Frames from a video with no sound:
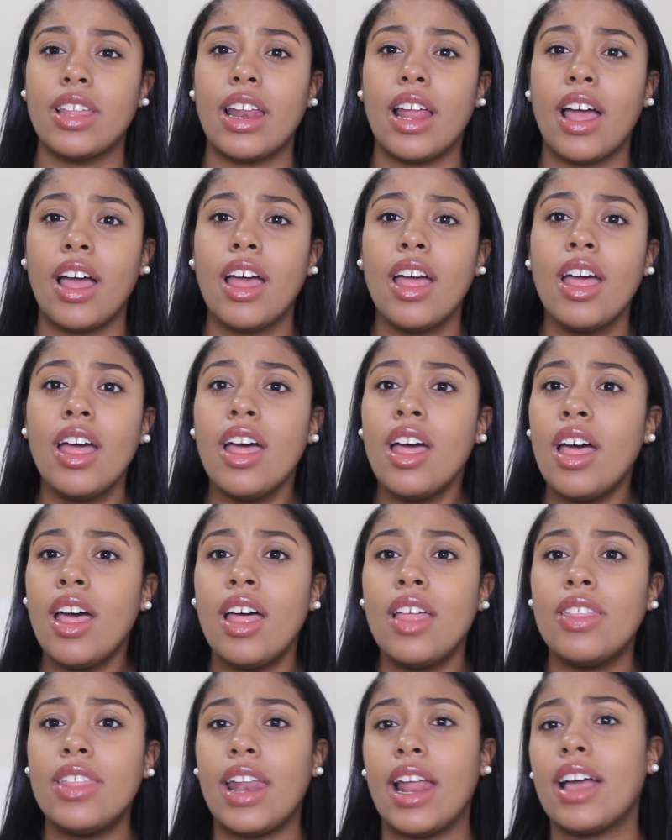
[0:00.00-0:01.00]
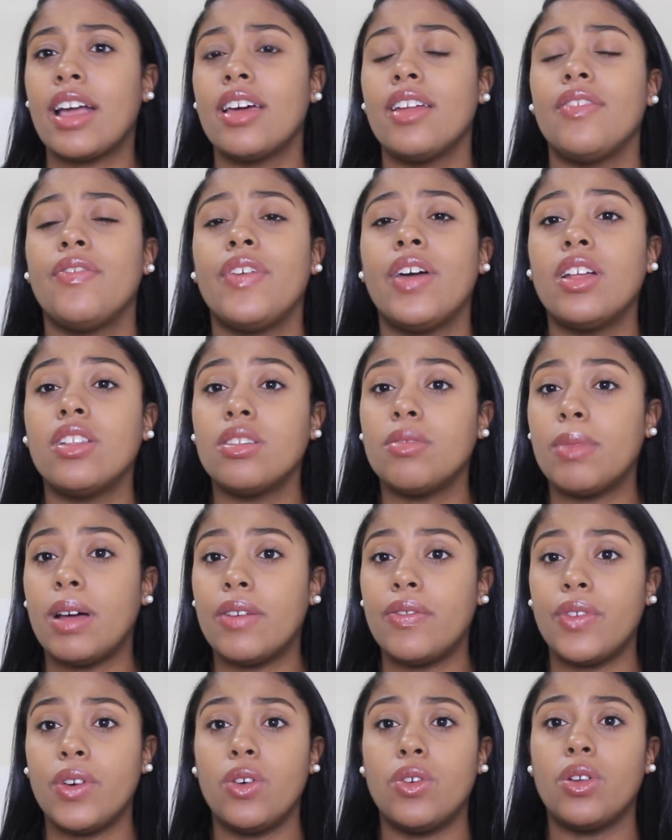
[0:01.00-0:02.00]
that I could have found on my
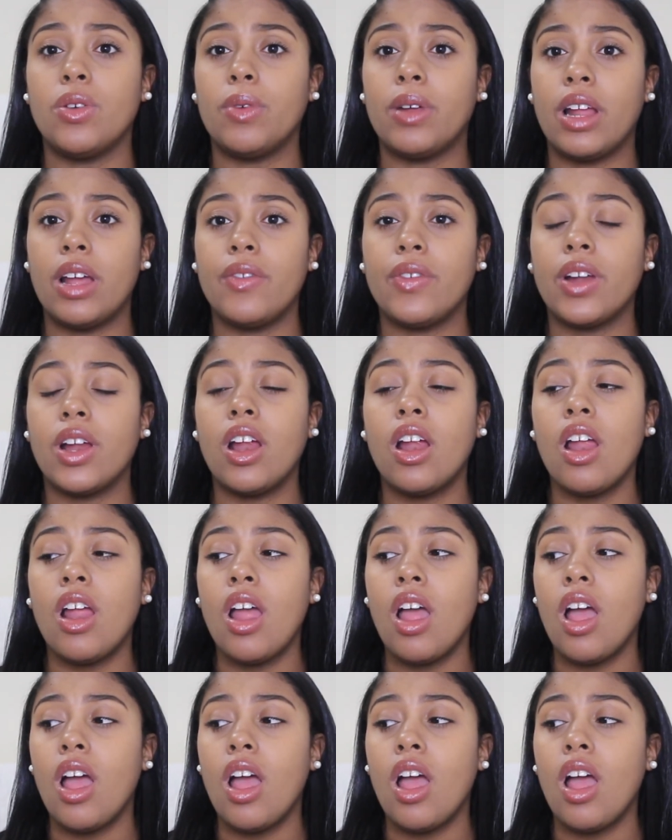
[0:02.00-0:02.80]
phone or whatever.